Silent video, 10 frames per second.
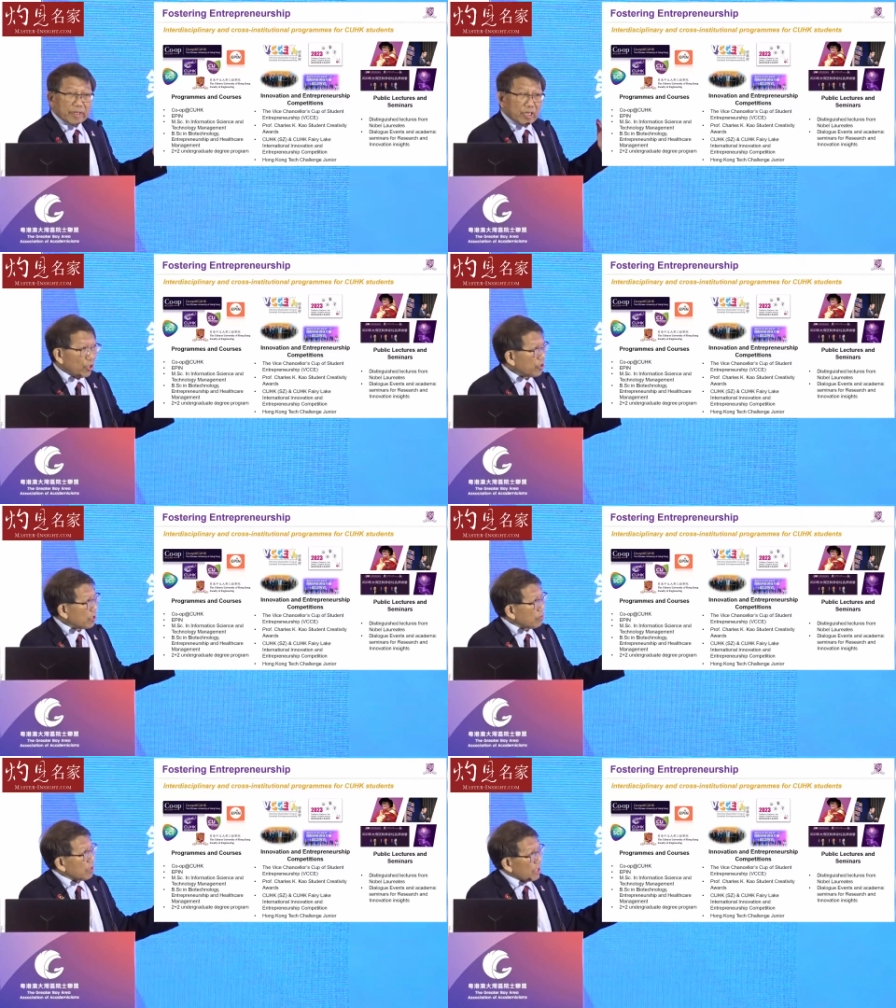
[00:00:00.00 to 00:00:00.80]
they're
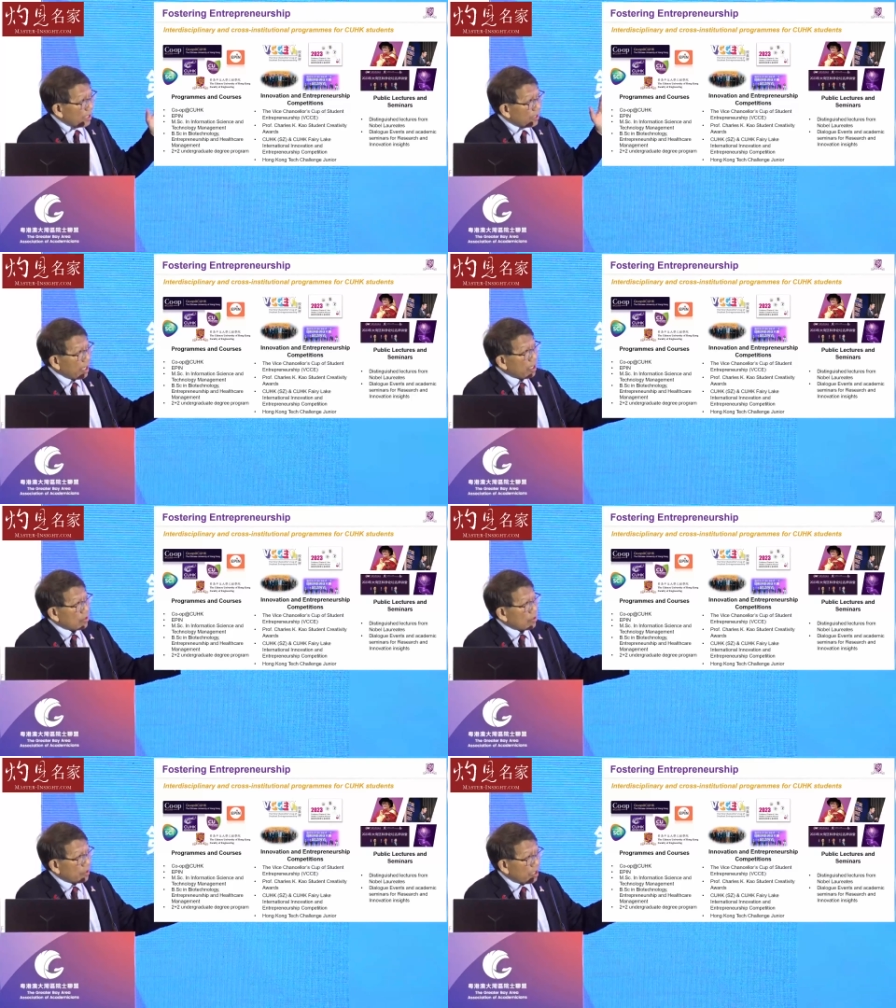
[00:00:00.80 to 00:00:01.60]
learning and
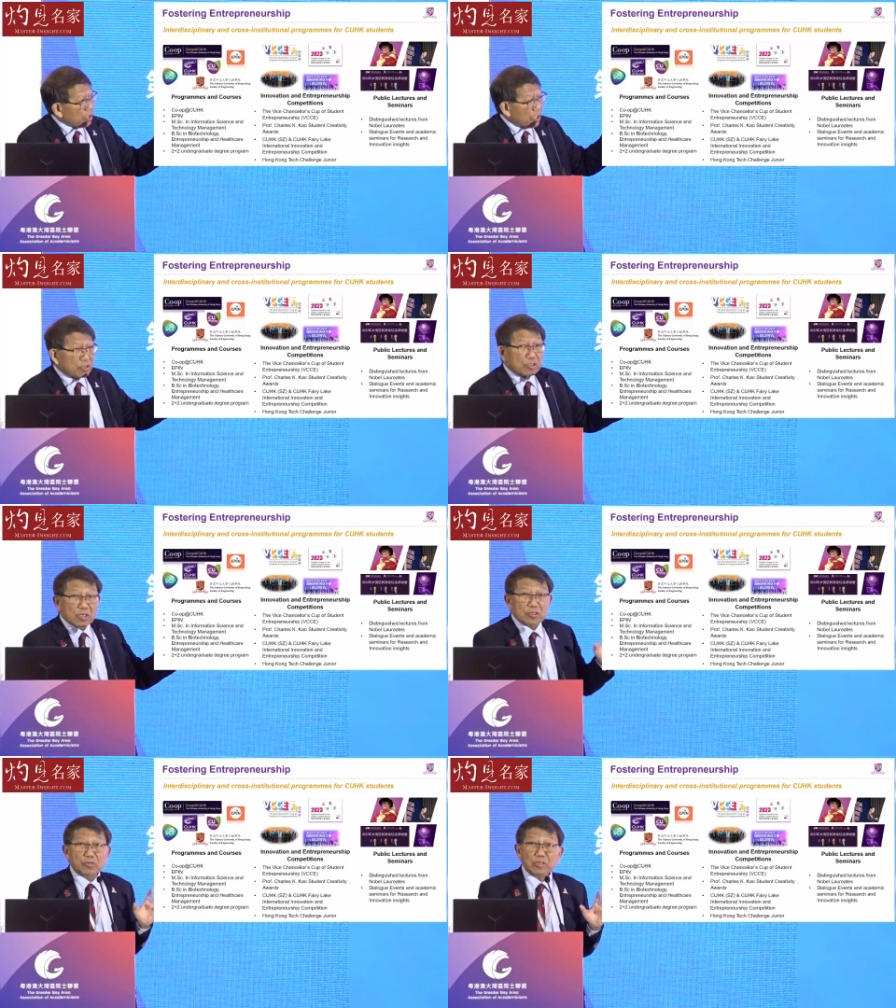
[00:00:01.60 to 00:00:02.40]
then they
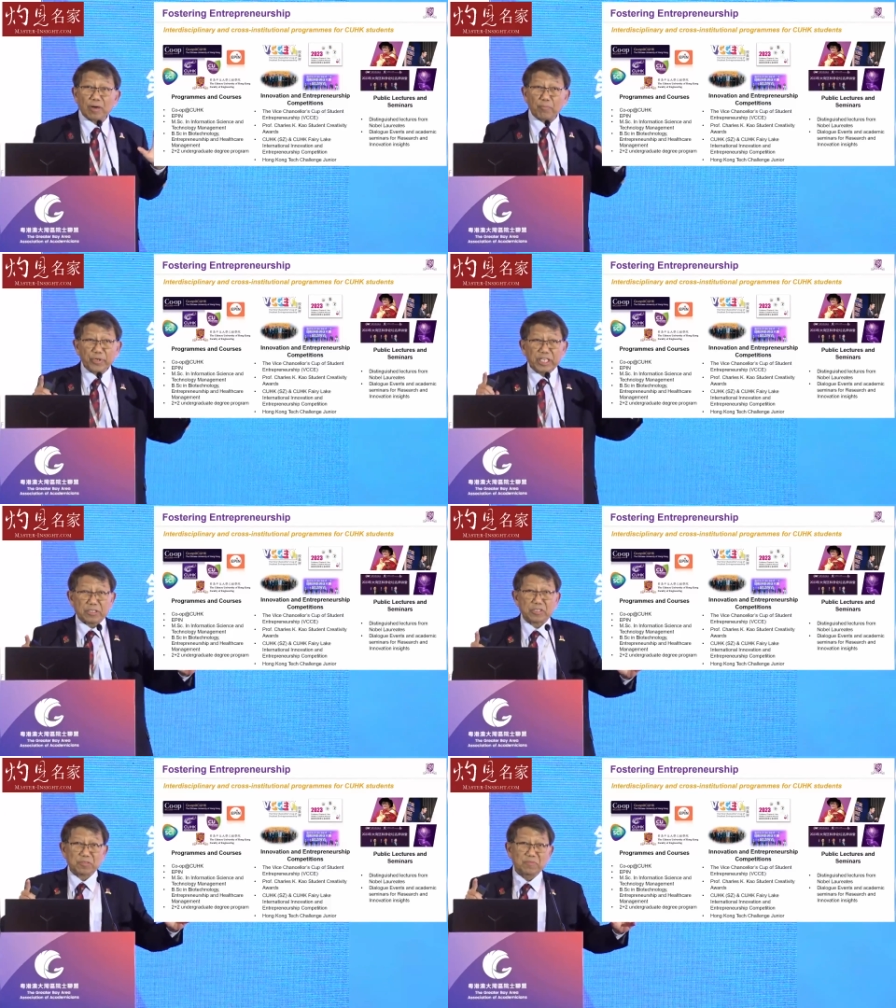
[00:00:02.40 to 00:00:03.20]
need to
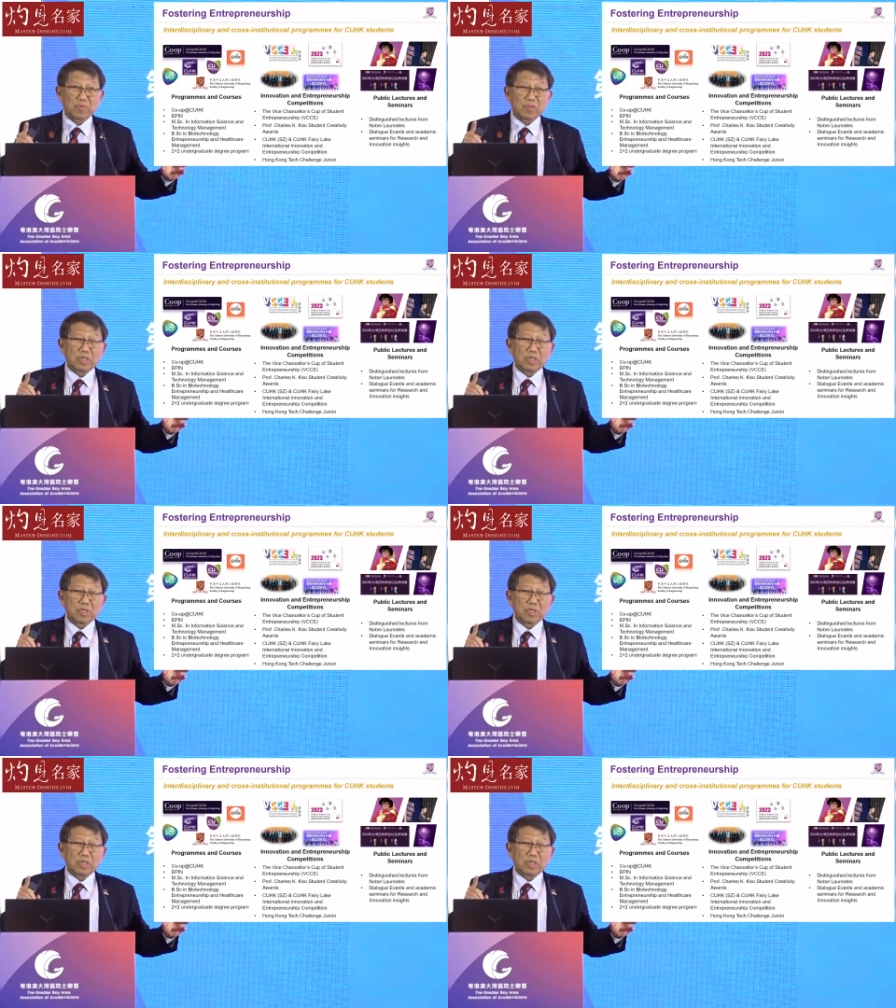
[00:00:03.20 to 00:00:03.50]
compete.